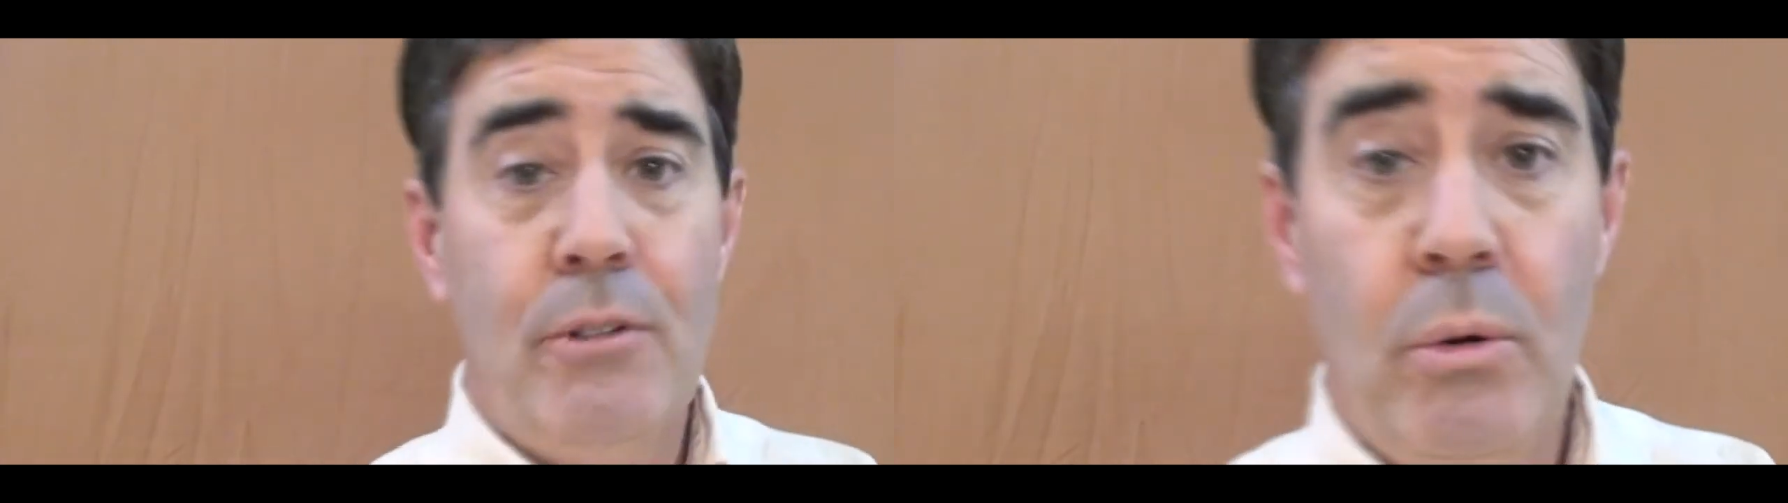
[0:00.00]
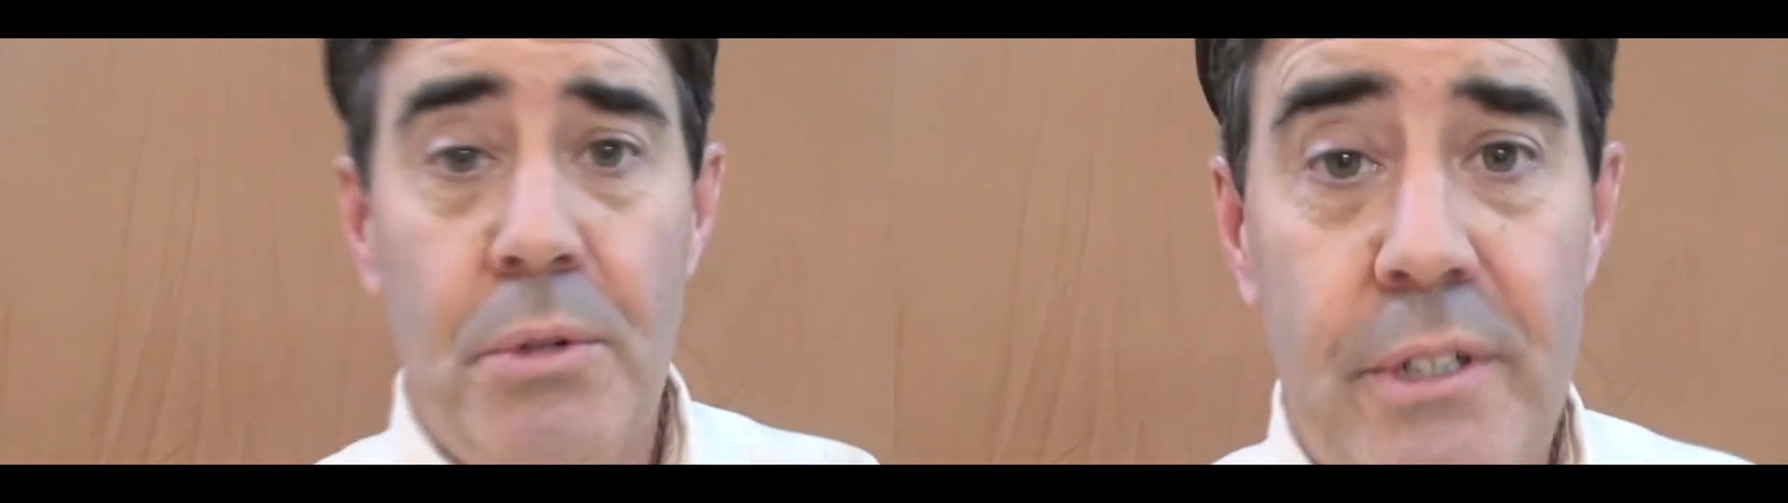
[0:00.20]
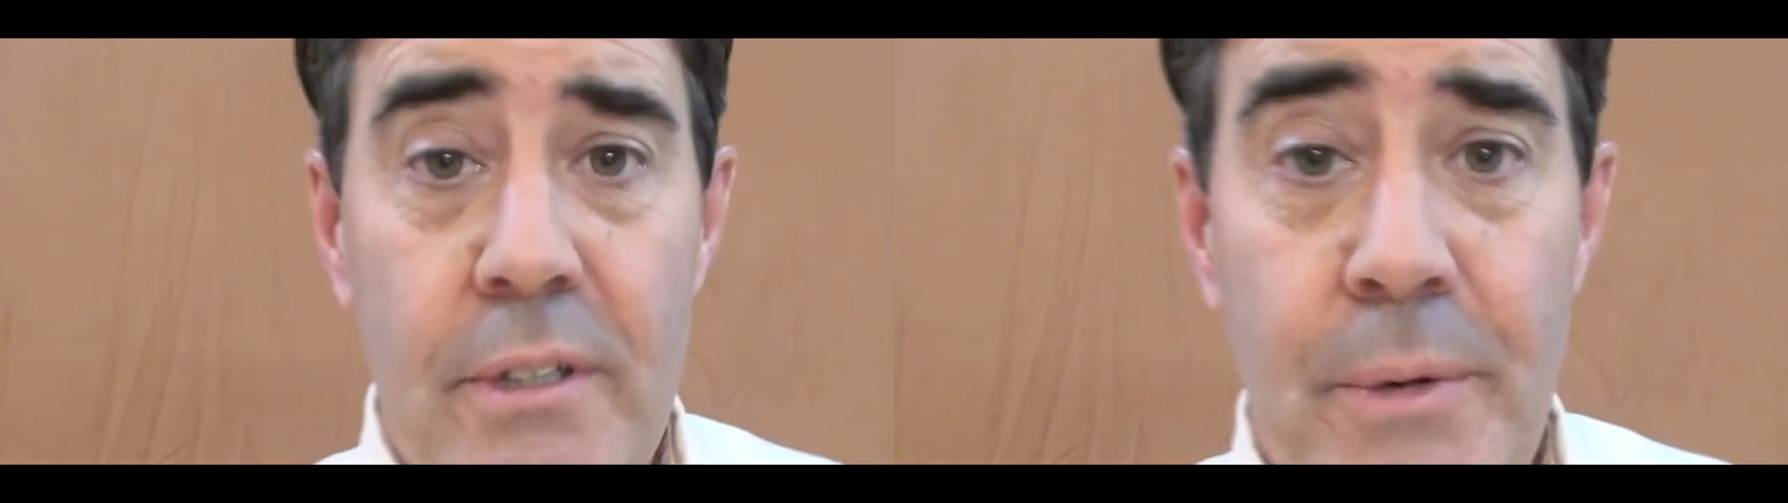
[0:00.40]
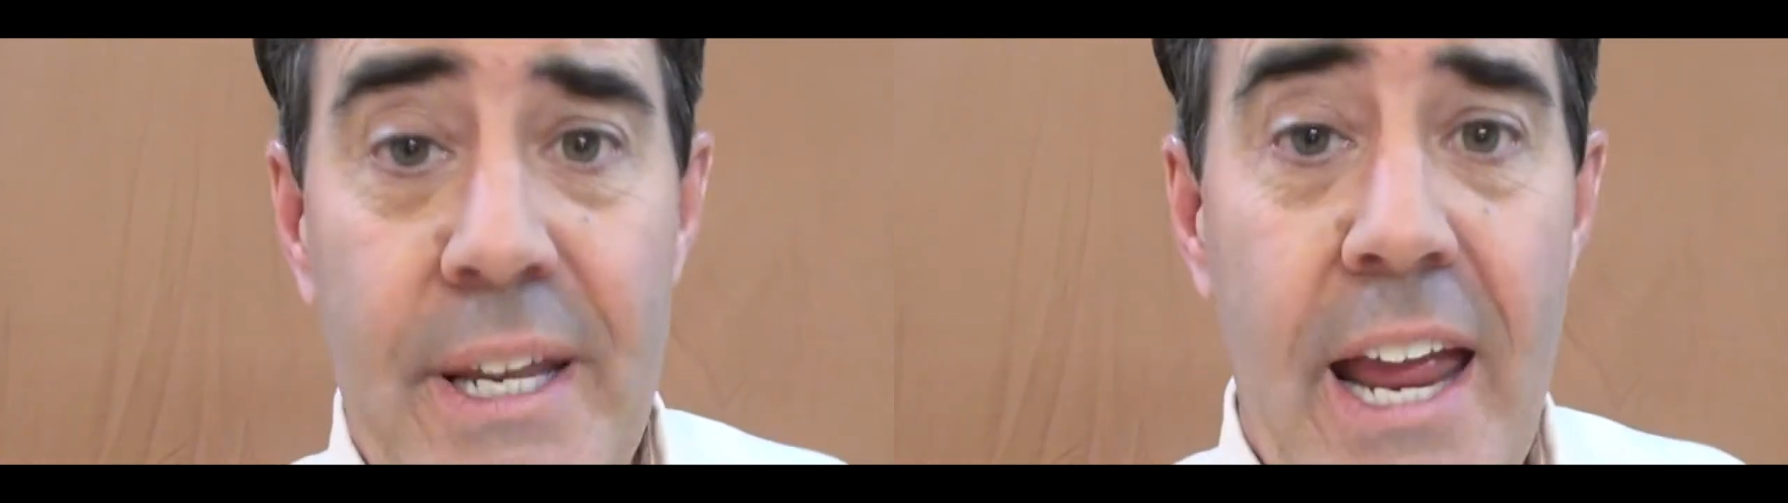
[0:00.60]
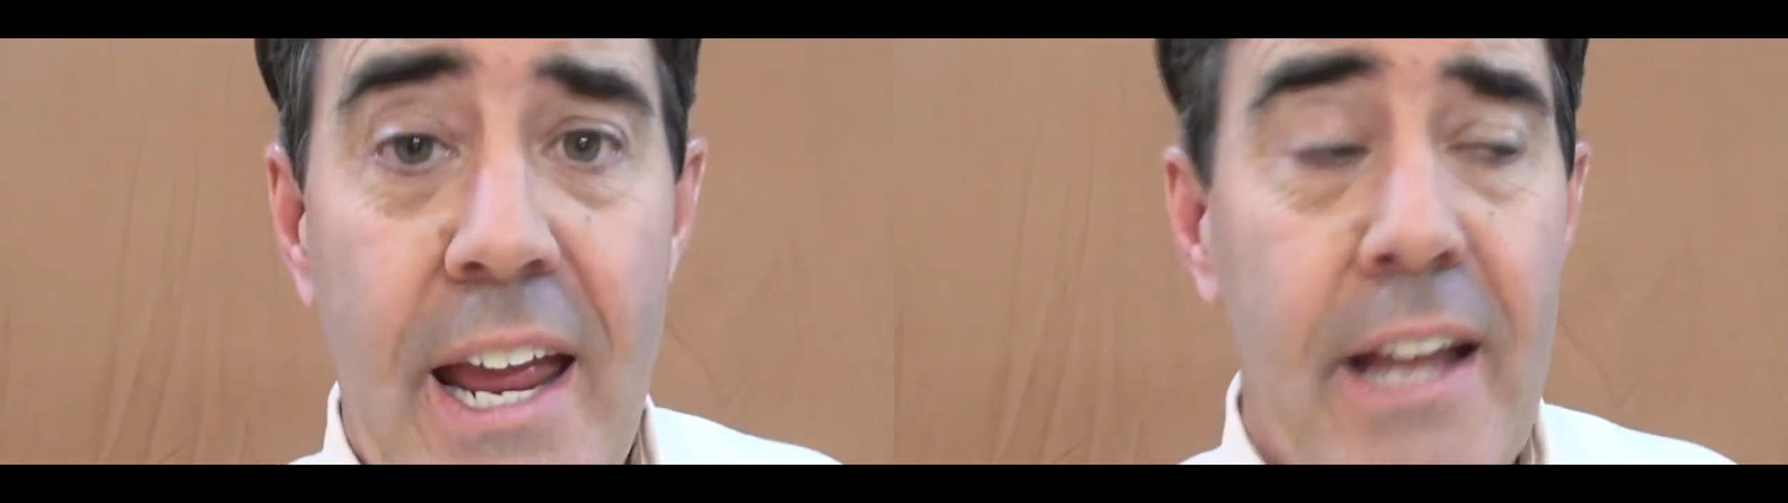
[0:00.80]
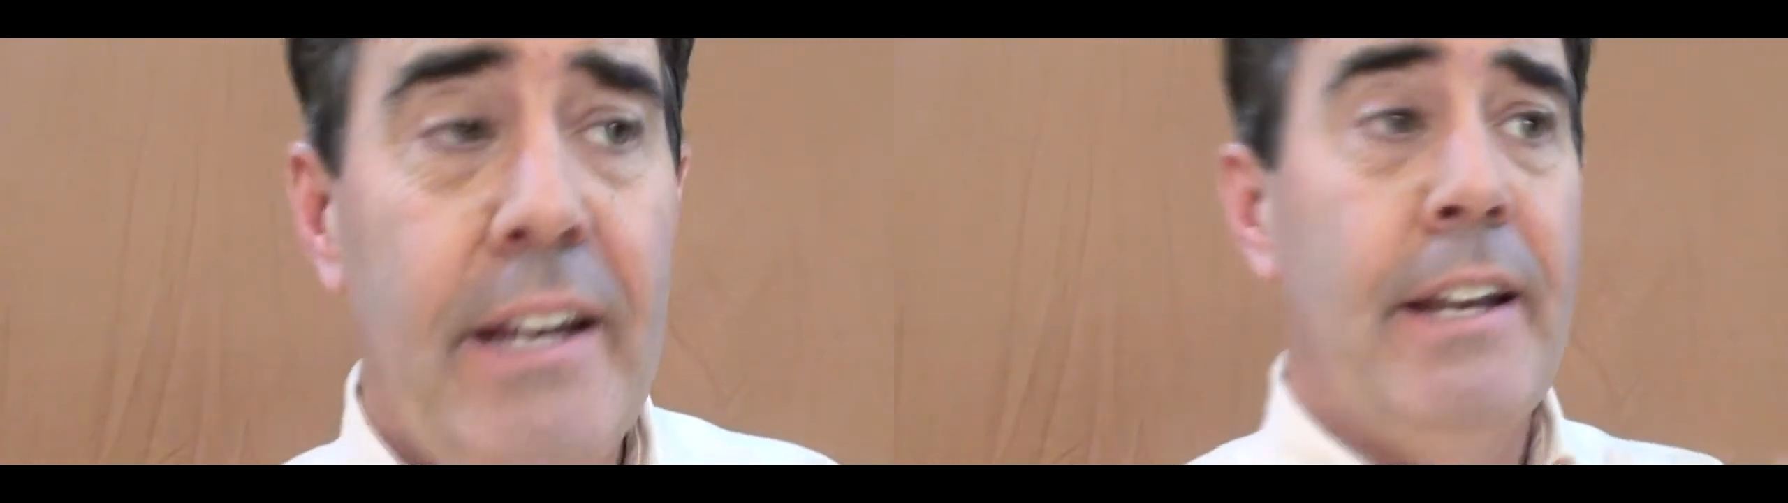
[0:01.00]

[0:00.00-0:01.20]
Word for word: told her we can,